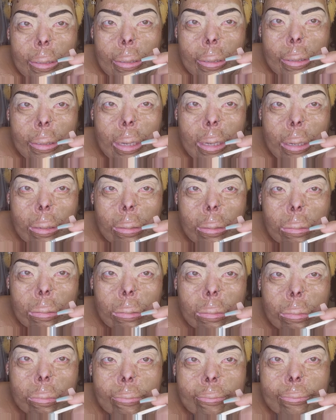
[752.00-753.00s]
So,
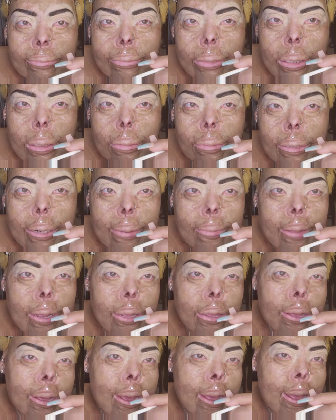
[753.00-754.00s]
that's pretty
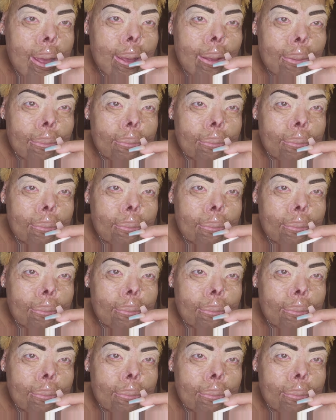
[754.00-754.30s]
much it.